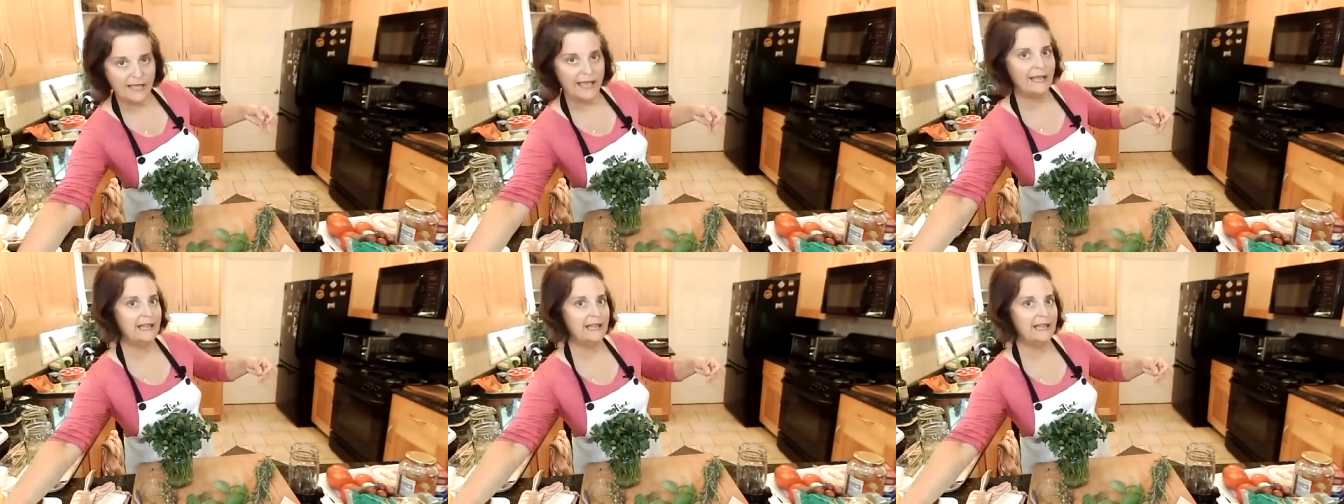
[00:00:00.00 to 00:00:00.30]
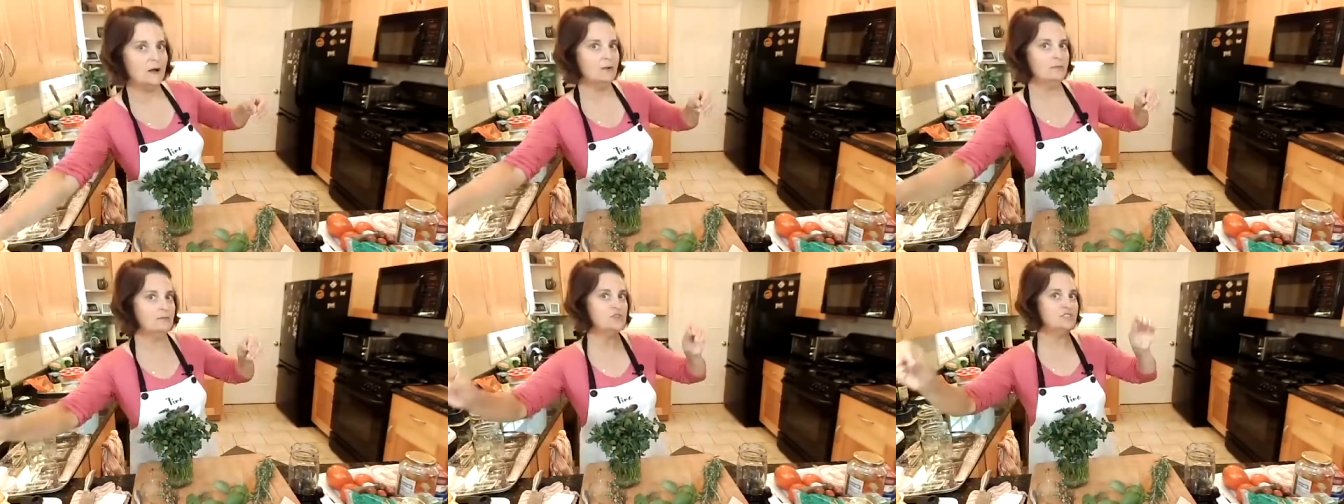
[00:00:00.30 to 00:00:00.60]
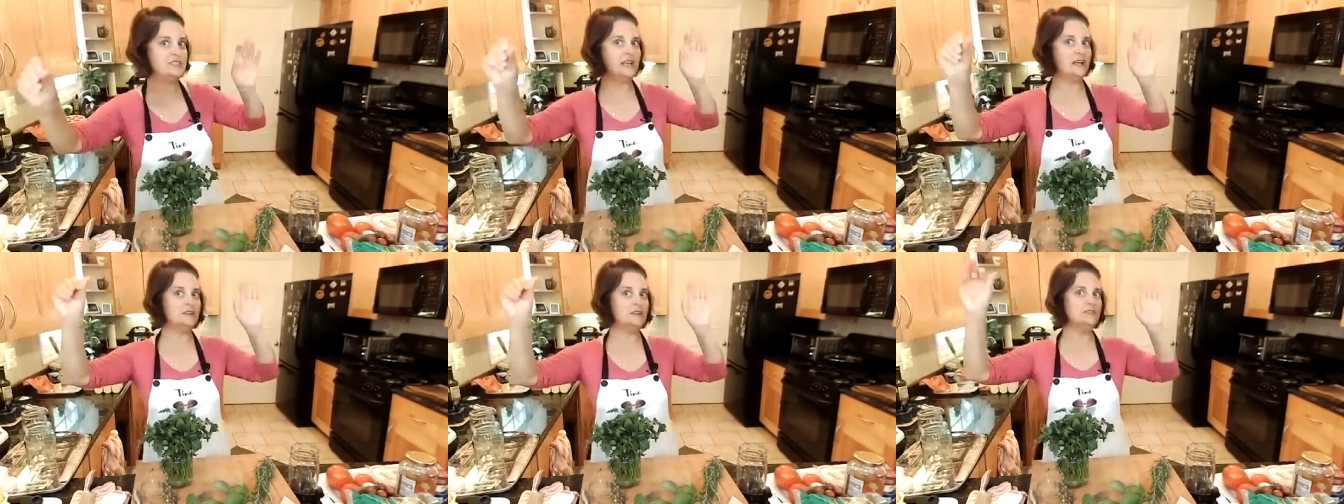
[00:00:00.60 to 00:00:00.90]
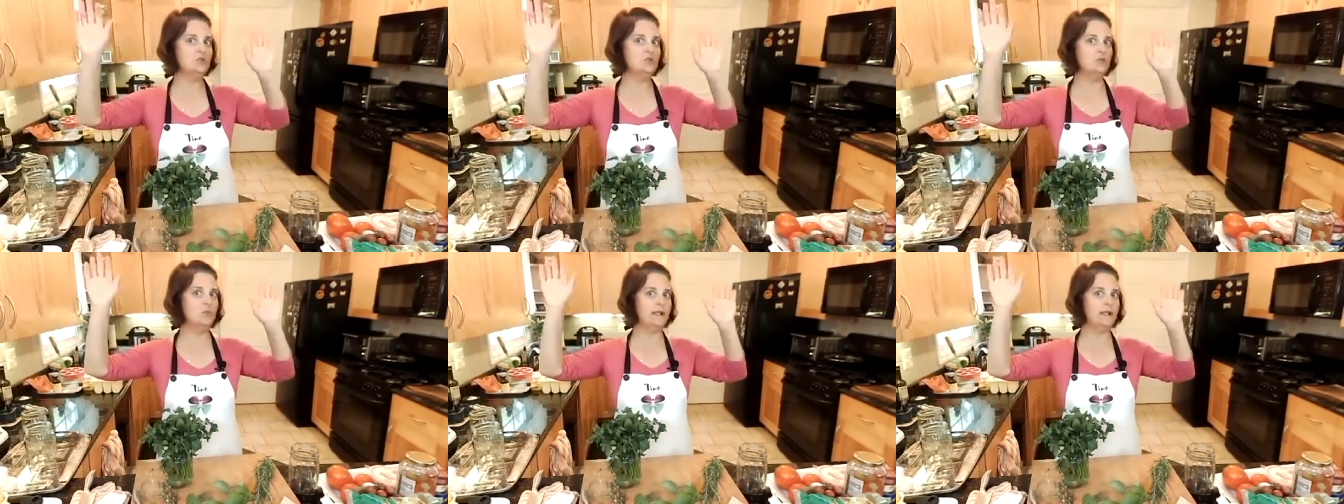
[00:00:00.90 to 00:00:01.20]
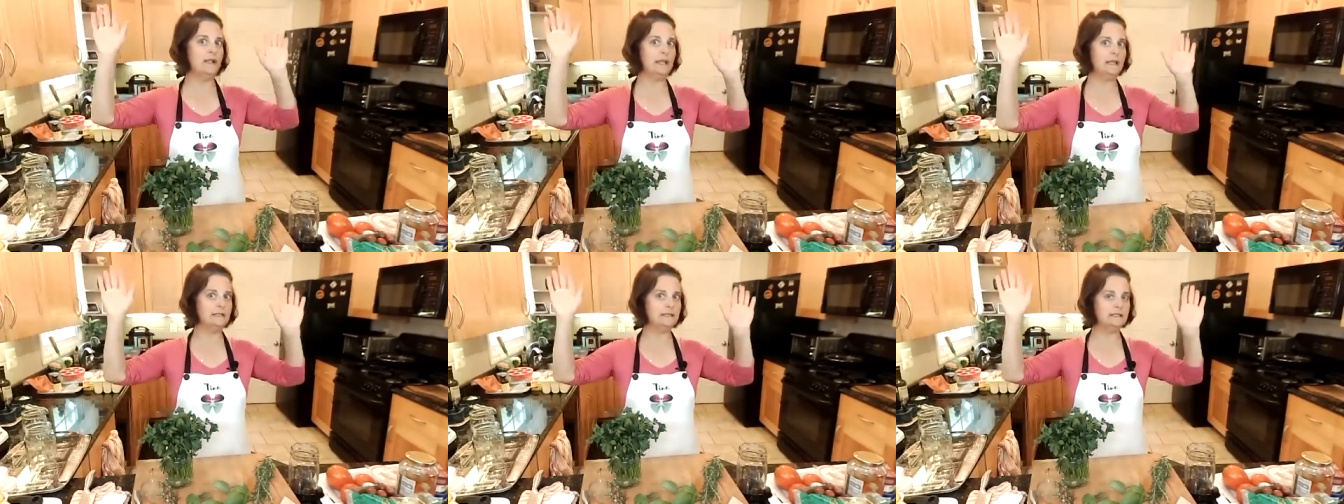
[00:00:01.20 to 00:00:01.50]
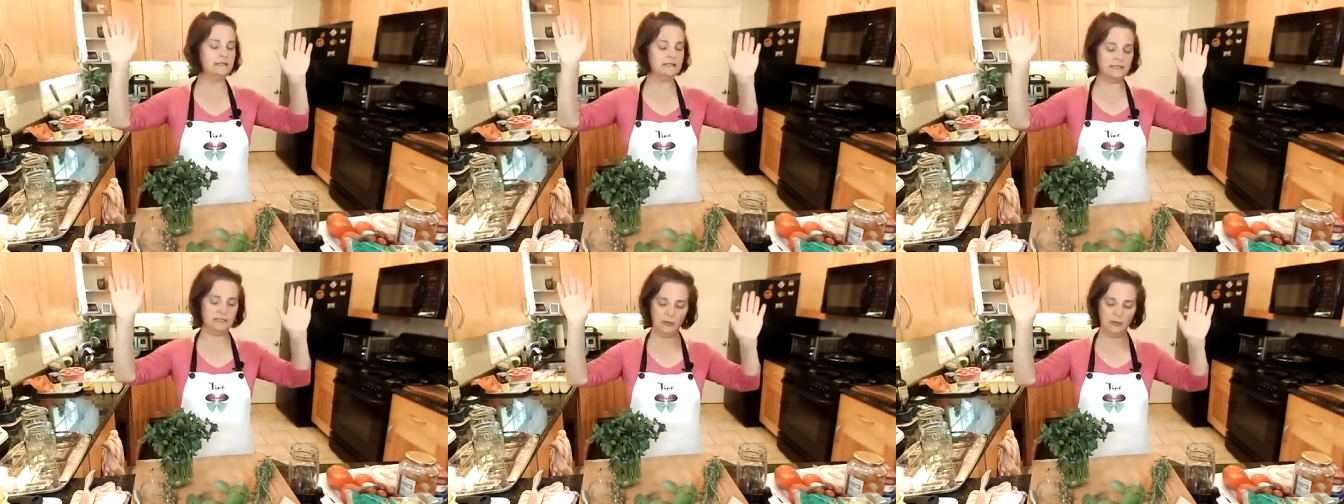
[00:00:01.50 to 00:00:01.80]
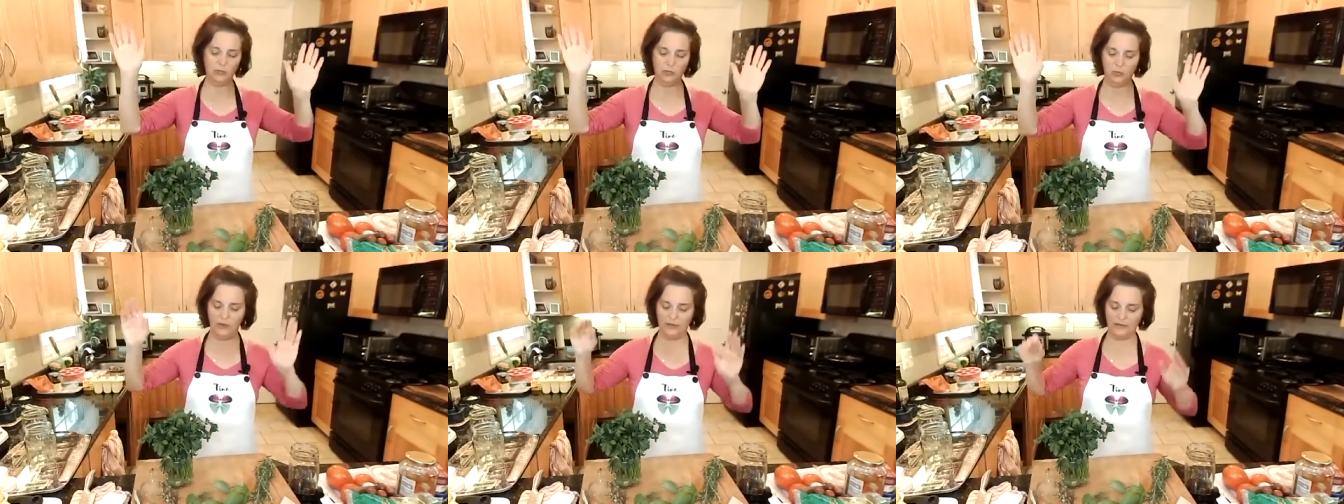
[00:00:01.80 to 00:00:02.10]
anyhow, I'm just telling you what his
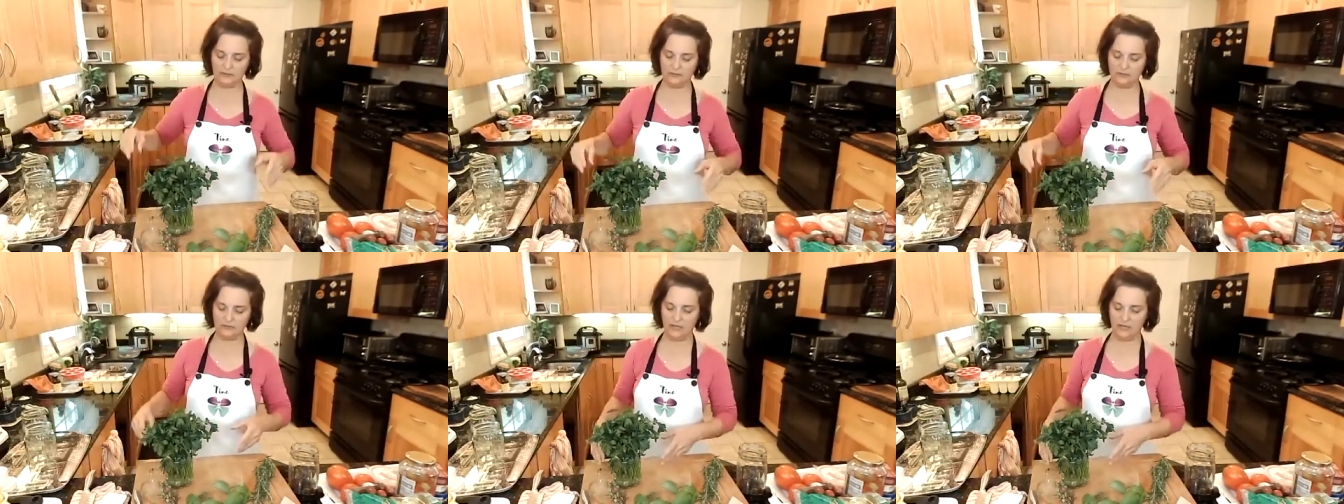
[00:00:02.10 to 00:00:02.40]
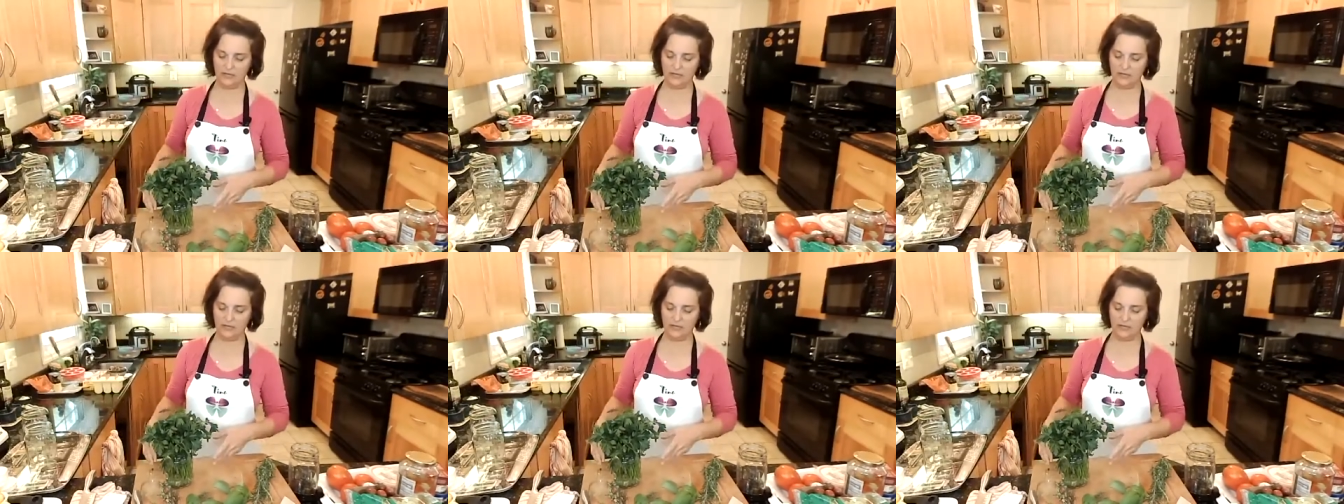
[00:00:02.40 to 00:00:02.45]
tip was.